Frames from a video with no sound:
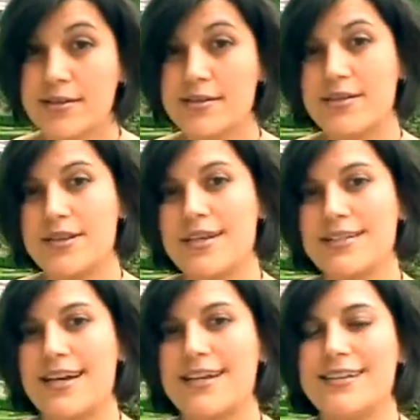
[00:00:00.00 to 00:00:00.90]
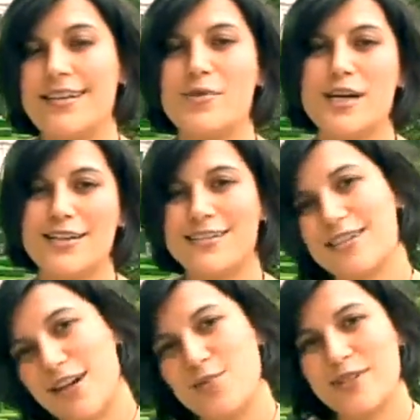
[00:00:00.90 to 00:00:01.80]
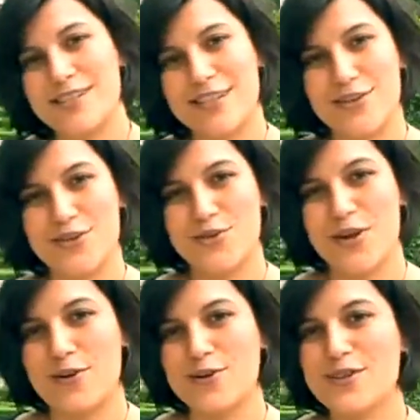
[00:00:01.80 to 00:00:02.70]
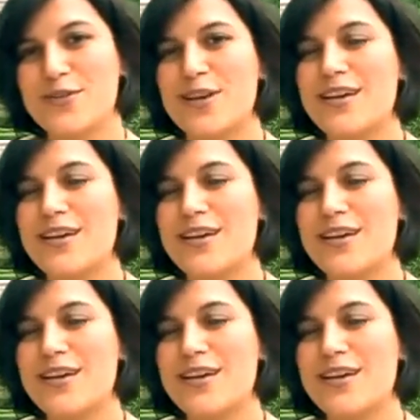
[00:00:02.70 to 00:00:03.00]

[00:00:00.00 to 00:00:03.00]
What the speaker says: so they decided they want us to come and see their new house.